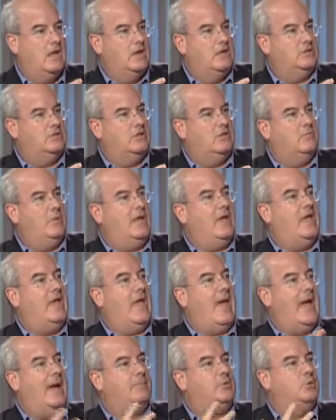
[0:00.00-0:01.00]
so that we can
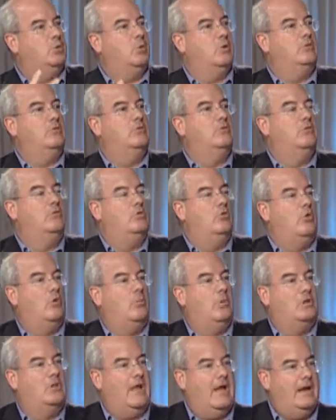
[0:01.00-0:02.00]
capture under the
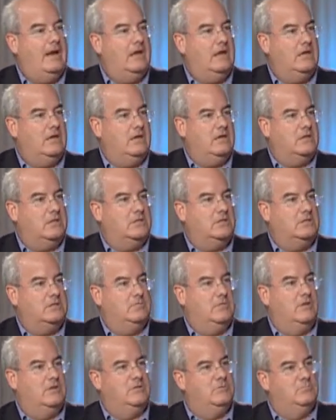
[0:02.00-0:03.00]
normal lighting conditions,
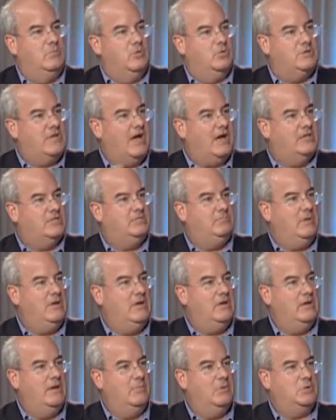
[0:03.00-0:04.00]
because most
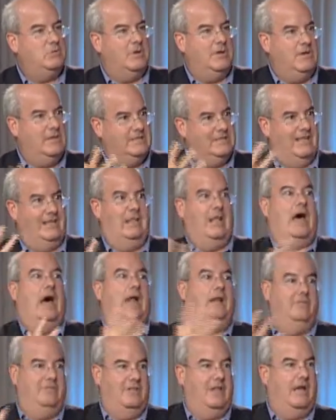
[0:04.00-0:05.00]
high-speed imagery needs a
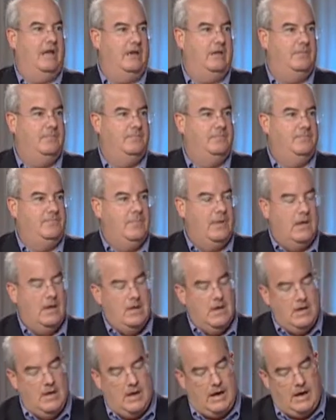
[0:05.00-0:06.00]
lot of light.
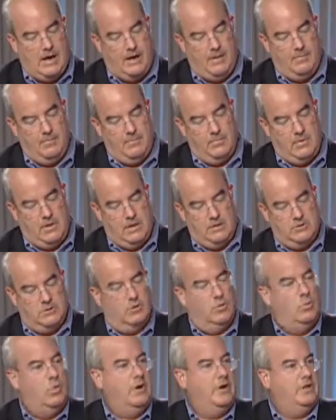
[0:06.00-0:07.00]
Um, and
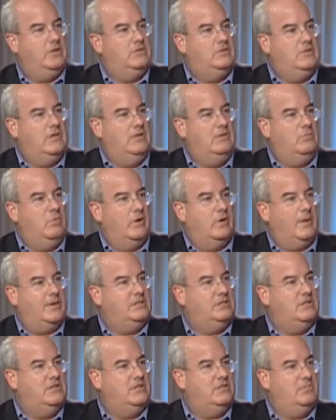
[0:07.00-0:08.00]
so where do you see, where do I
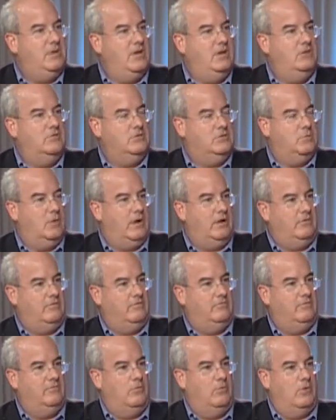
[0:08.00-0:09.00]
see this being used? Well,
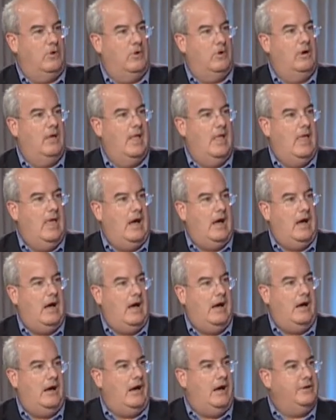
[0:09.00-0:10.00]
for
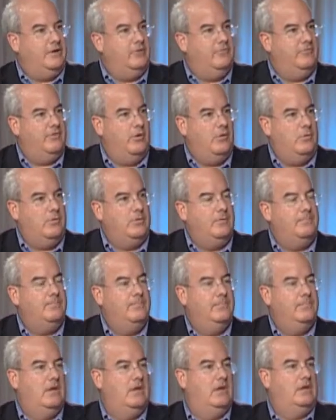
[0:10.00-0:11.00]
uh, on your phone,
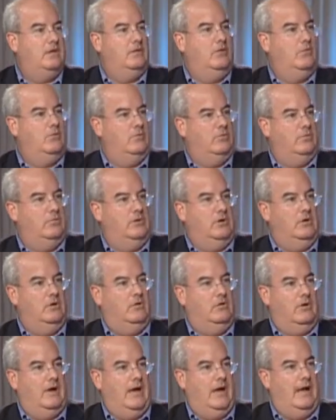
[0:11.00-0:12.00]
you're,
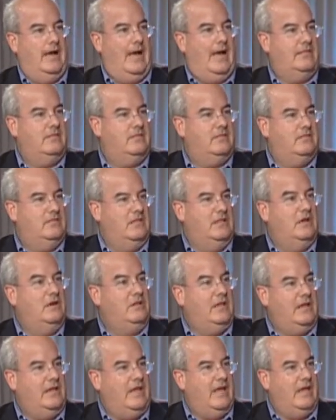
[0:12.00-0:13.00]
you're uh, at
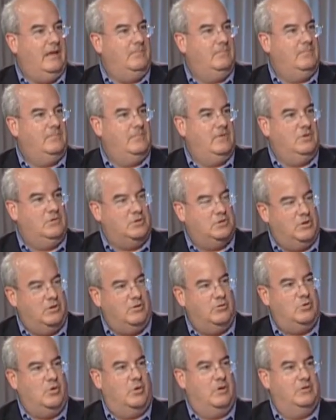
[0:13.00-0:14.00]
Little League game, your son
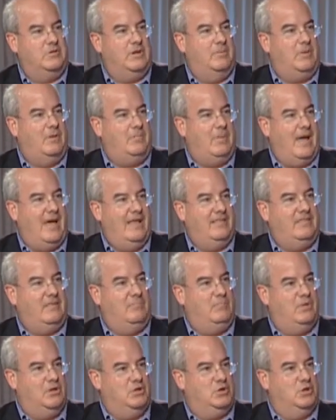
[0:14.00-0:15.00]
or daughter's up at bat, the
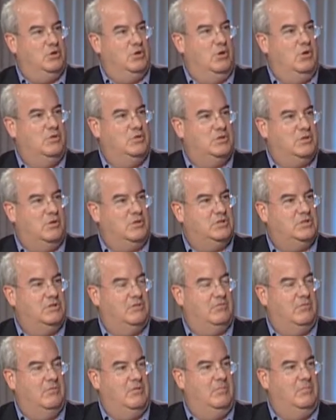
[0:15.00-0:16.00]
pitcher goes, starts to
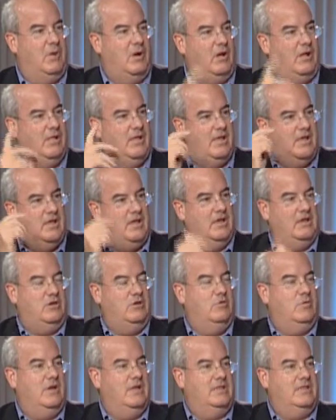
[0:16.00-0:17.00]
throw the ball,
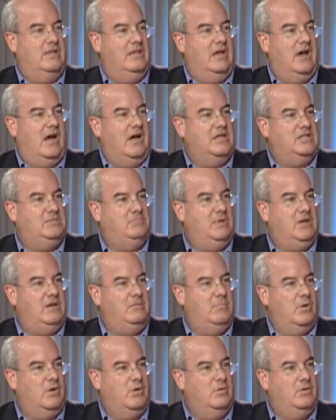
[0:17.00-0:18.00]
you hit the high
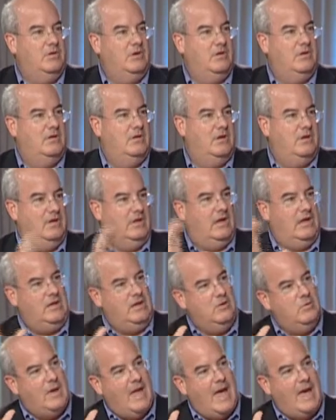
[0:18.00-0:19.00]
speed mode, and
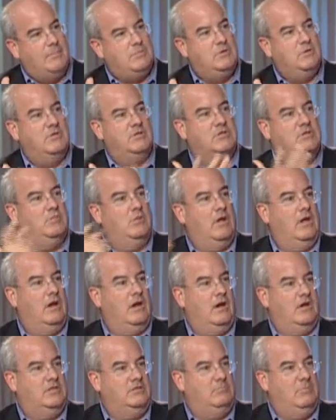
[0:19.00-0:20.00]
you capture the swing in
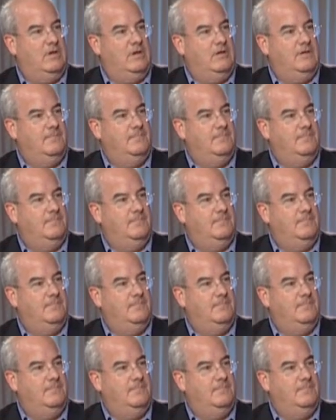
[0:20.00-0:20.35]
high speed.